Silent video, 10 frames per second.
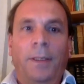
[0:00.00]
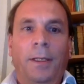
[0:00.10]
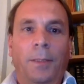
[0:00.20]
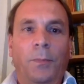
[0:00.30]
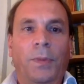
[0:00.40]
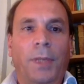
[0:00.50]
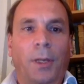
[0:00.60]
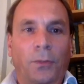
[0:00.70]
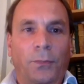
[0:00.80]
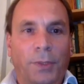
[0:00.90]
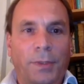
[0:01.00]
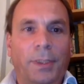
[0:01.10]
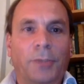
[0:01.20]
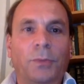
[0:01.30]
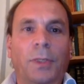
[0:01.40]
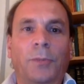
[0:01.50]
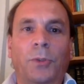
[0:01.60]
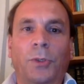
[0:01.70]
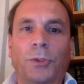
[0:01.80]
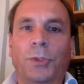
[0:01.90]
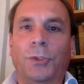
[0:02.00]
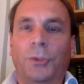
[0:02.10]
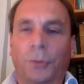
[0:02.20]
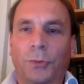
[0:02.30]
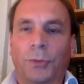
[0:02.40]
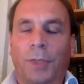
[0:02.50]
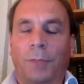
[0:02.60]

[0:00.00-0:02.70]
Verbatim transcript: Um, without further ado, I'm going to introduce,